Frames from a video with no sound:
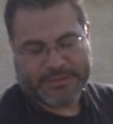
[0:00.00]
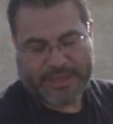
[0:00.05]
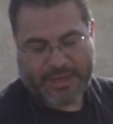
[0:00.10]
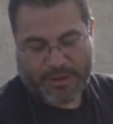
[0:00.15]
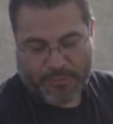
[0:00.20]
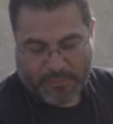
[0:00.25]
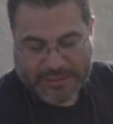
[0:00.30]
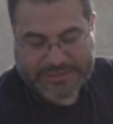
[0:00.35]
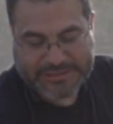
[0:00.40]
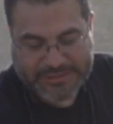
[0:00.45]

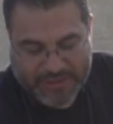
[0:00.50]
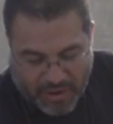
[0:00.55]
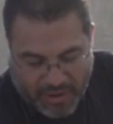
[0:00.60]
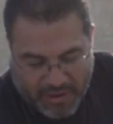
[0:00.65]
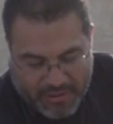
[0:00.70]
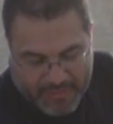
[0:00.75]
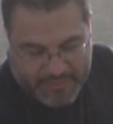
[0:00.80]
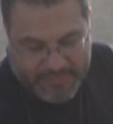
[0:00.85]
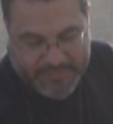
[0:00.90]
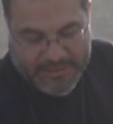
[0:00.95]
It was
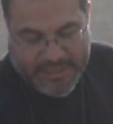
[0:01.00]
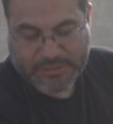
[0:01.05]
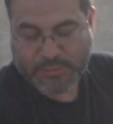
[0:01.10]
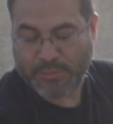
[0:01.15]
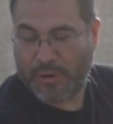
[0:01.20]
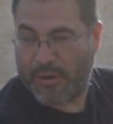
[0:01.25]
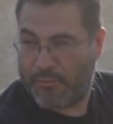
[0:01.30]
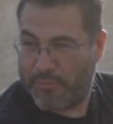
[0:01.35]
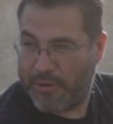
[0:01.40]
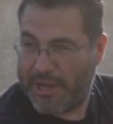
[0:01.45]
hard, that's
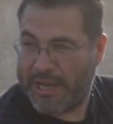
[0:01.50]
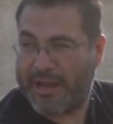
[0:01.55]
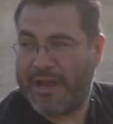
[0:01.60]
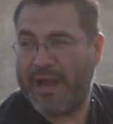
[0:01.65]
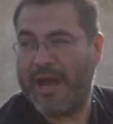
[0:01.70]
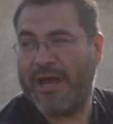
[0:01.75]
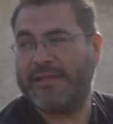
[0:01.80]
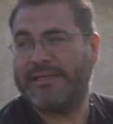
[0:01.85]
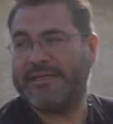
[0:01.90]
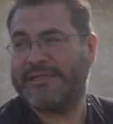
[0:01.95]
why we
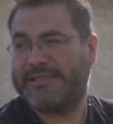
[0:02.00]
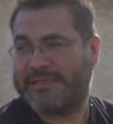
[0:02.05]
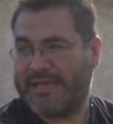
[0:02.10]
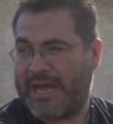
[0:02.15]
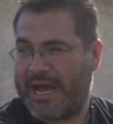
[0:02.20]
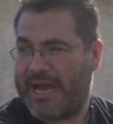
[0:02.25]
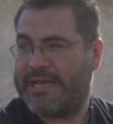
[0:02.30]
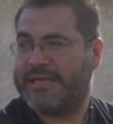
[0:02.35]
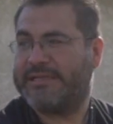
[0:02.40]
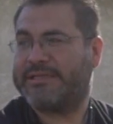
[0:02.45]
cut the
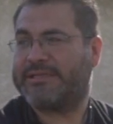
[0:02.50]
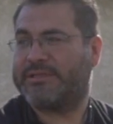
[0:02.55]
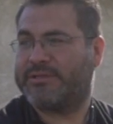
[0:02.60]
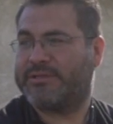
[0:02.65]
size